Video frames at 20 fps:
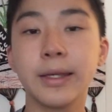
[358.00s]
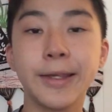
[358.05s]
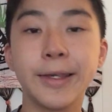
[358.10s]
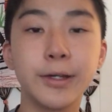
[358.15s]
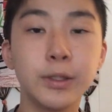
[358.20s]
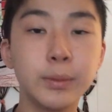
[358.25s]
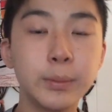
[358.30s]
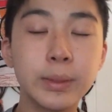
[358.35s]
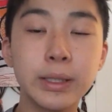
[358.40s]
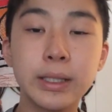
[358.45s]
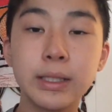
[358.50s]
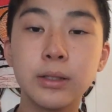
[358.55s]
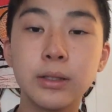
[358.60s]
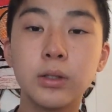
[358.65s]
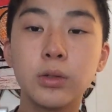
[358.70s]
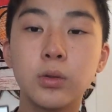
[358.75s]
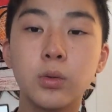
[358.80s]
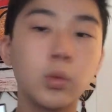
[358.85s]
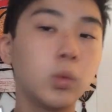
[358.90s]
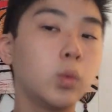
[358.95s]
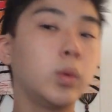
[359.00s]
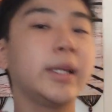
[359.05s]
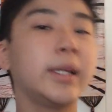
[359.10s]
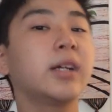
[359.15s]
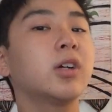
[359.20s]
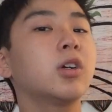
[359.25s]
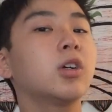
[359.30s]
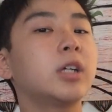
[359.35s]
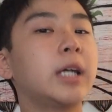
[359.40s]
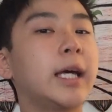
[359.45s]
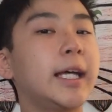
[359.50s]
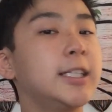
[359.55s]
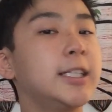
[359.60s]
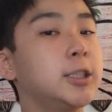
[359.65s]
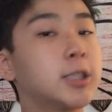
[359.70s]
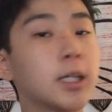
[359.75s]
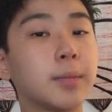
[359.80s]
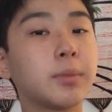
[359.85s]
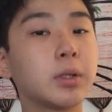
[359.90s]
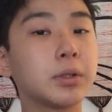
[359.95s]
it'll be weird
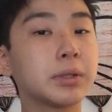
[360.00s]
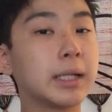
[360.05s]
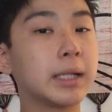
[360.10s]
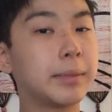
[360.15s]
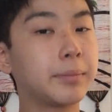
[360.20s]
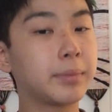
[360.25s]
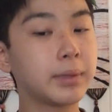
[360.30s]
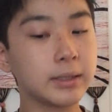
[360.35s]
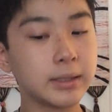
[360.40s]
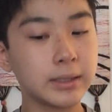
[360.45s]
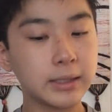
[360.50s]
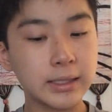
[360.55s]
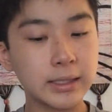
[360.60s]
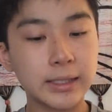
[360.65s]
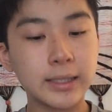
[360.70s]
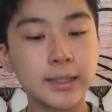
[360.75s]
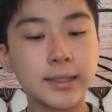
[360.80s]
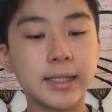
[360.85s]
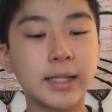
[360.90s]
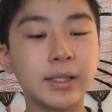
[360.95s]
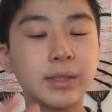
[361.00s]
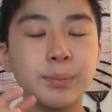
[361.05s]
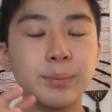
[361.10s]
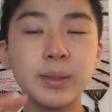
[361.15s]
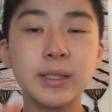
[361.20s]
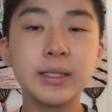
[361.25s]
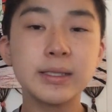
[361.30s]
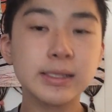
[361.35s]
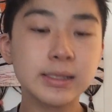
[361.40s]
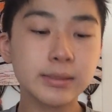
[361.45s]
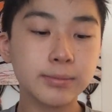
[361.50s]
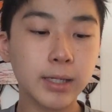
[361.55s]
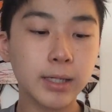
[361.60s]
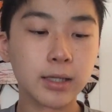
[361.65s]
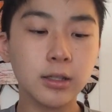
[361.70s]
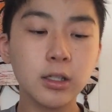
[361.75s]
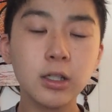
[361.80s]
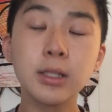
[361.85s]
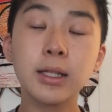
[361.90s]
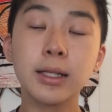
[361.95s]
and jumbled up. Now the pieces
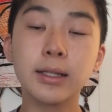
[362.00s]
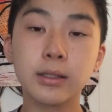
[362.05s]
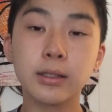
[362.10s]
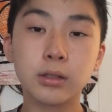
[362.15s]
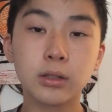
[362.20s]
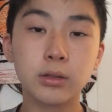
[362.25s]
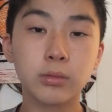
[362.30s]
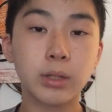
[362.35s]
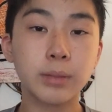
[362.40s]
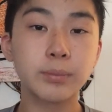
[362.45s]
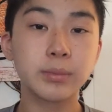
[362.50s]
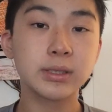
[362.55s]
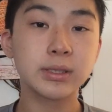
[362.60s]
might look like they're in the right